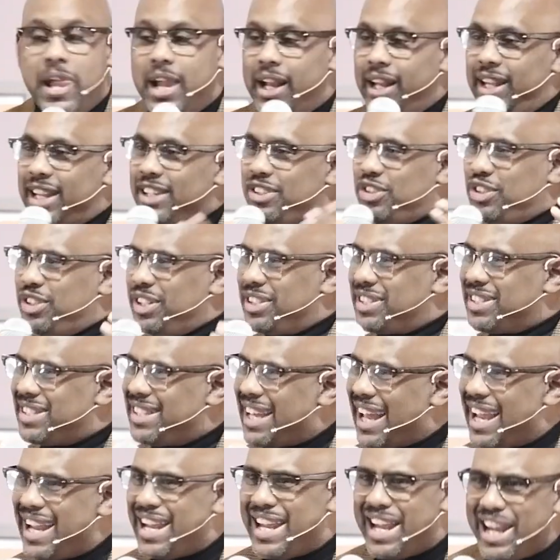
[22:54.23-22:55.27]
let's just
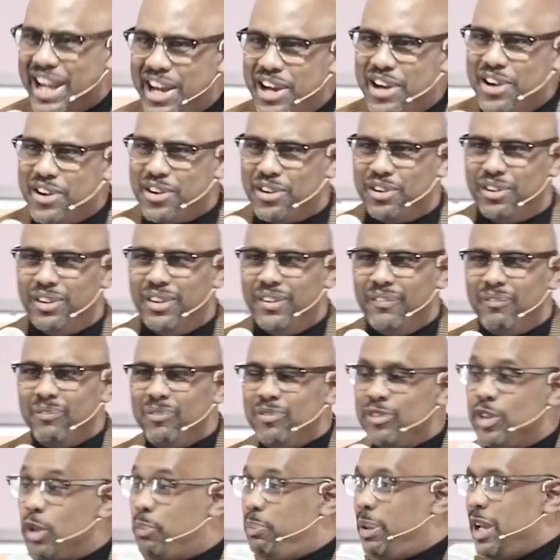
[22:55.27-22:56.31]
stay here.
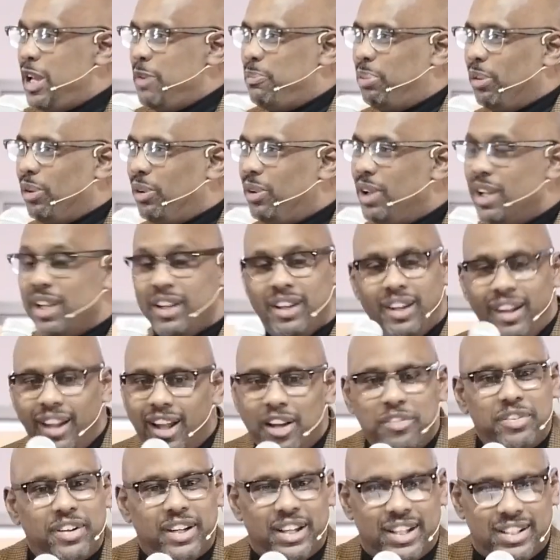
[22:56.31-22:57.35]
The people
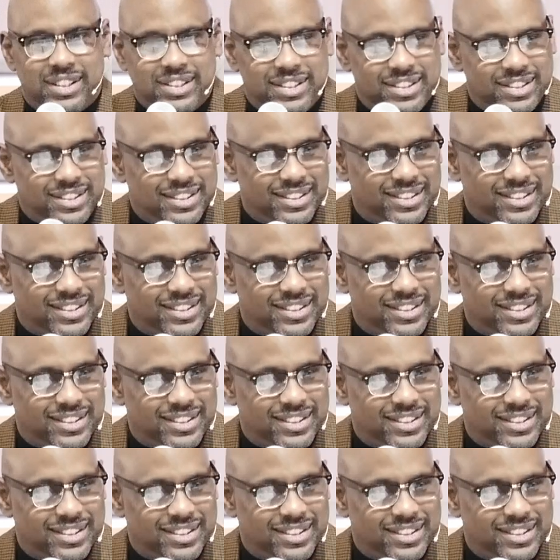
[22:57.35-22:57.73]
love us.